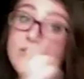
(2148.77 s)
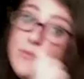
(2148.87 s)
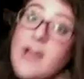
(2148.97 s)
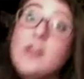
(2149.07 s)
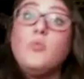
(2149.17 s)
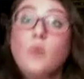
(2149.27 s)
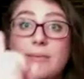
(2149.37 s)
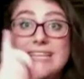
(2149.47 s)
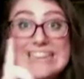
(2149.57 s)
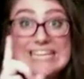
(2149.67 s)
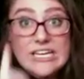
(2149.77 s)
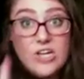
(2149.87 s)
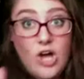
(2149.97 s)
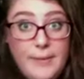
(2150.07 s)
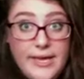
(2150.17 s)
Spider-Woman lead
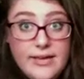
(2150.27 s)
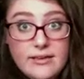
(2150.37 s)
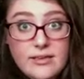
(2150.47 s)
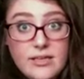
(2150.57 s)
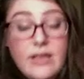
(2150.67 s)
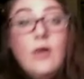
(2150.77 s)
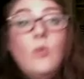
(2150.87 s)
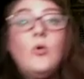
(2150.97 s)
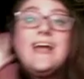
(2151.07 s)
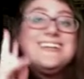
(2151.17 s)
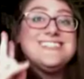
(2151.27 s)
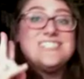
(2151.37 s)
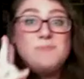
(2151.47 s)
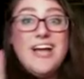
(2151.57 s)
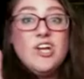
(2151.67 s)
comic. We're getting
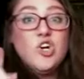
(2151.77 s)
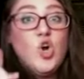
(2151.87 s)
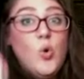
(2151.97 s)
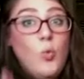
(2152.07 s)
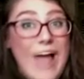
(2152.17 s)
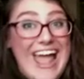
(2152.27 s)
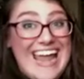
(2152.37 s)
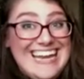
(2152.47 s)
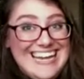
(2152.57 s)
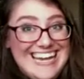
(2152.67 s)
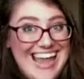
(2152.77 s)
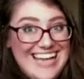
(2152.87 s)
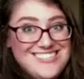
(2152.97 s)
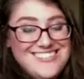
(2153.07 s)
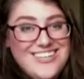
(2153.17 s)
Spider-Gwen
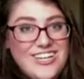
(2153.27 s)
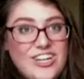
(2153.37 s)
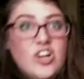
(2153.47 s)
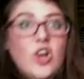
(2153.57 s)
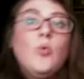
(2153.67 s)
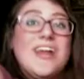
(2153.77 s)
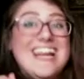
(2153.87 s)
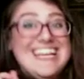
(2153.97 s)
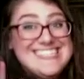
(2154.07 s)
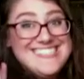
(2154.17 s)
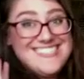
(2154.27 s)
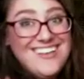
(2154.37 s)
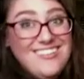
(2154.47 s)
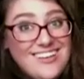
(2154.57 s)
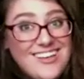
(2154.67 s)
next year. We're getting
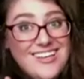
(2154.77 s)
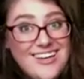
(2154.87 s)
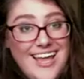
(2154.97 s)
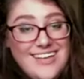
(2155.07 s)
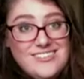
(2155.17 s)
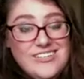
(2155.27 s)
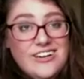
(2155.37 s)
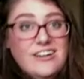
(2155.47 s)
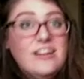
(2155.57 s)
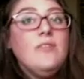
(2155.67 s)
Silk next year.